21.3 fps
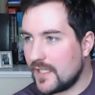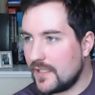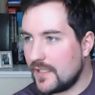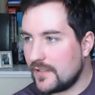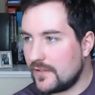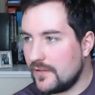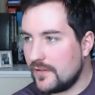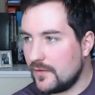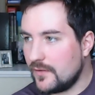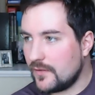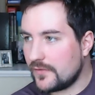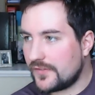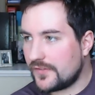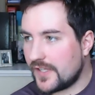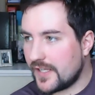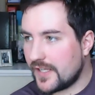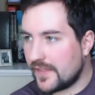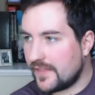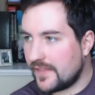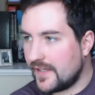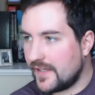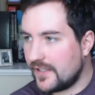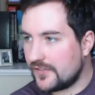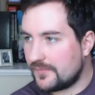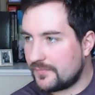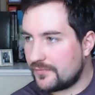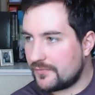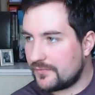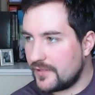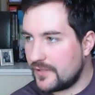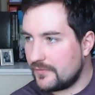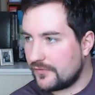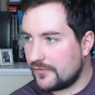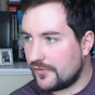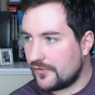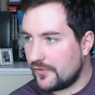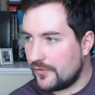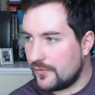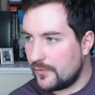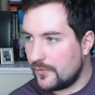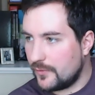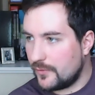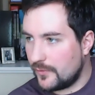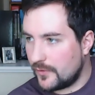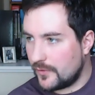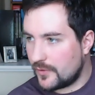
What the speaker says: Looks like that's pretty much all the